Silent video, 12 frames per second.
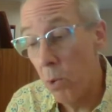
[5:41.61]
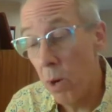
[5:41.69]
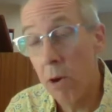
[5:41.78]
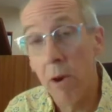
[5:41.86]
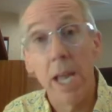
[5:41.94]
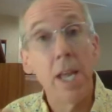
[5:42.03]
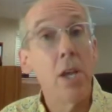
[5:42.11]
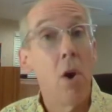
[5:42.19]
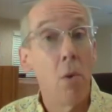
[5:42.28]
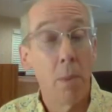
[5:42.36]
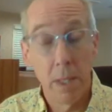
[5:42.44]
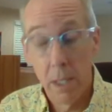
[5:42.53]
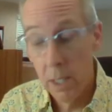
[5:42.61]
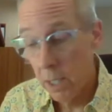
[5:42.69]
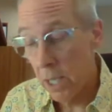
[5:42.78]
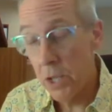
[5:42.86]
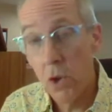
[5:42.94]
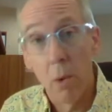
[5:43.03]
You are a yeoman,
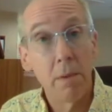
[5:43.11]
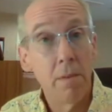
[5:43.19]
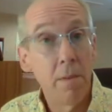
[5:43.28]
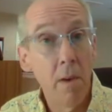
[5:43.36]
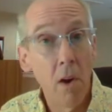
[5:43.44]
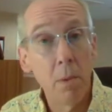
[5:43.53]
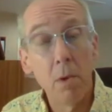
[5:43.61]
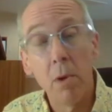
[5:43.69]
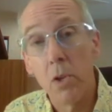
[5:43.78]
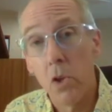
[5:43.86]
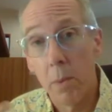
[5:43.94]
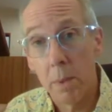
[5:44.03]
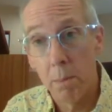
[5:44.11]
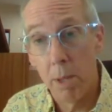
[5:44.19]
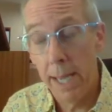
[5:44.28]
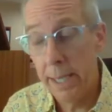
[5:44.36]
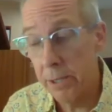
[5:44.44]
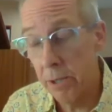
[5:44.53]
a yeoman farmer, a yeoman
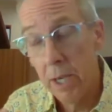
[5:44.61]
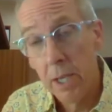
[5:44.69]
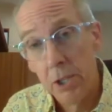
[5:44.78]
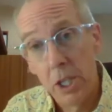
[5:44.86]
planter.